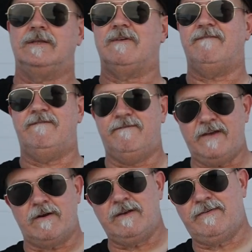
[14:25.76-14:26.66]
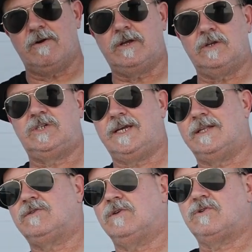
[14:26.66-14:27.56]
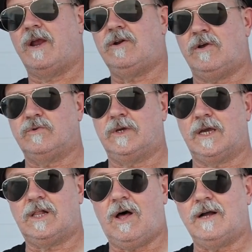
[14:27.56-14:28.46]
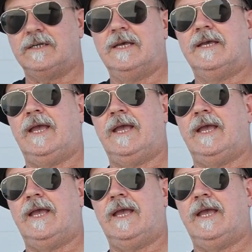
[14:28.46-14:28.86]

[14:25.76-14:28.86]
There's a very, very good chance those drain holes will get clogged,